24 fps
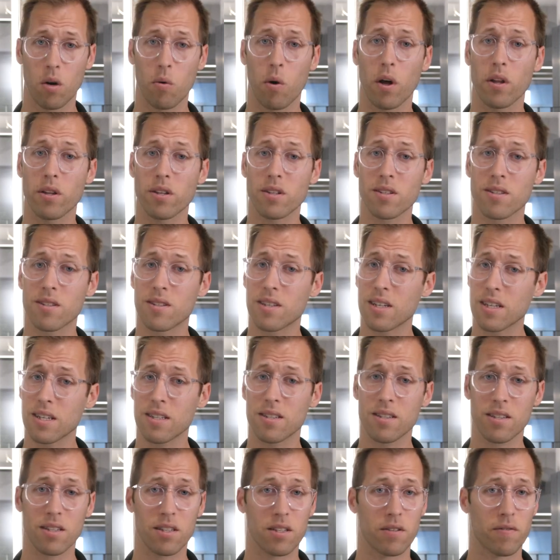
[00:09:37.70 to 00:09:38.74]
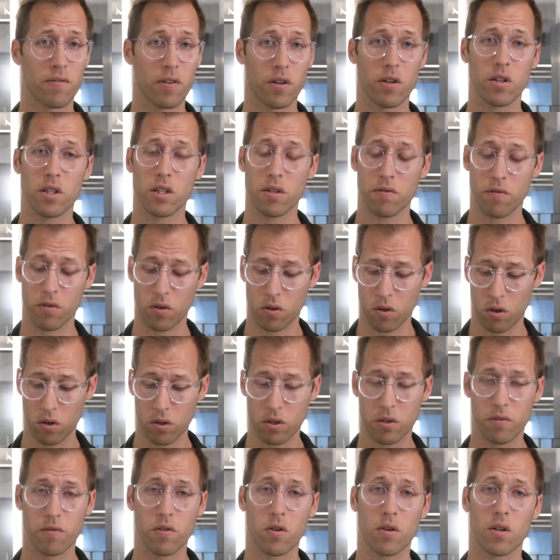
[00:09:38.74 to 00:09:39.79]
While this season is very difficult
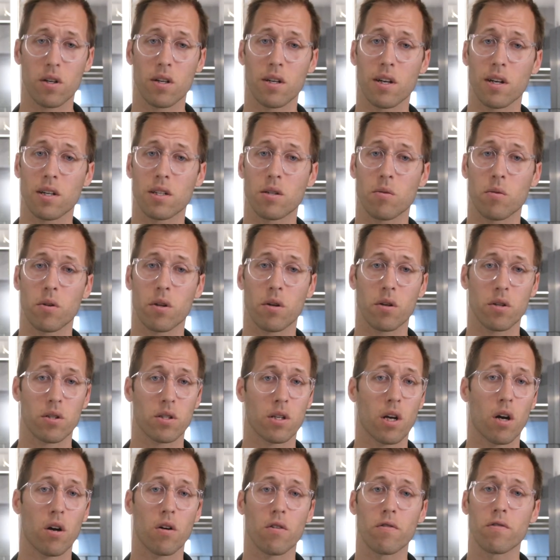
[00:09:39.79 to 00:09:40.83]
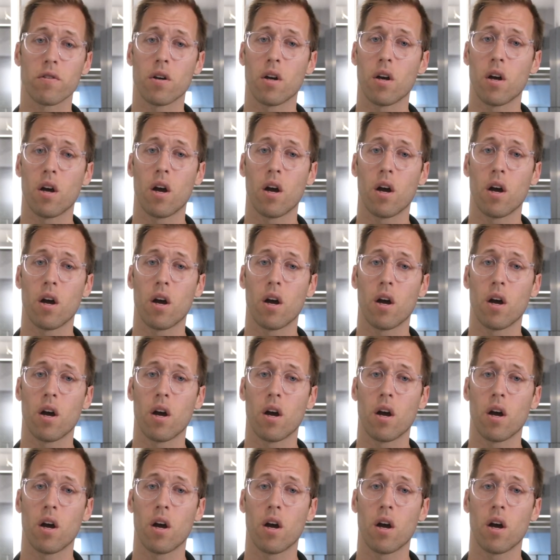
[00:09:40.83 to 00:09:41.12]
to feel connected with ourselves,